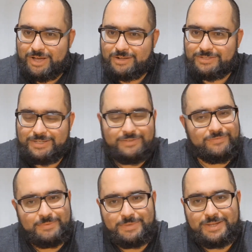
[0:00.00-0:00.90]
Toxie
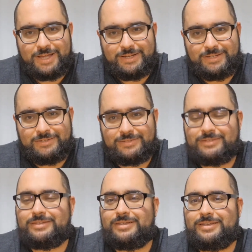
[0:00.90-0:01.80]
from the
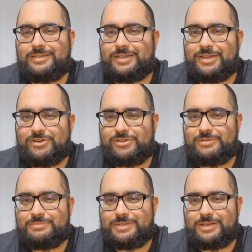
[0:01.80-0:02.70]
90s. The
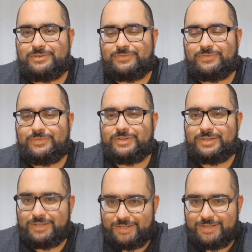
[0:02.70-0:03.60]
character himself.
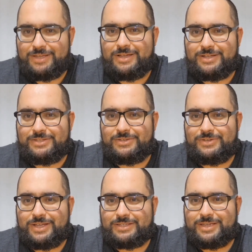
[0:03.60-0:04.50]

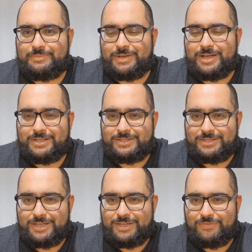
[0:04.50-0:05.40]
Until next time,
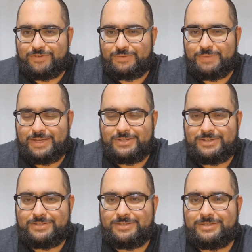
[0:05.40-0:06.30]
guys, thank you for your
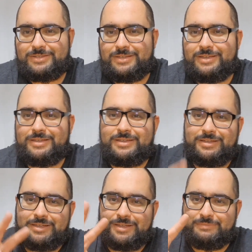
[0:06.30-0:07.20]
patience.
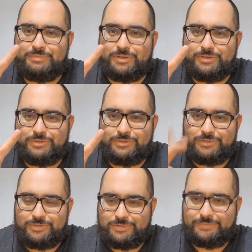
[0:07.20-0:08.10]

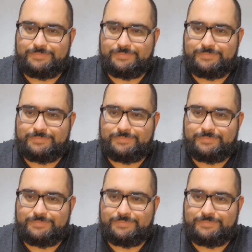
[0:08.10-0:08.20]
Peace.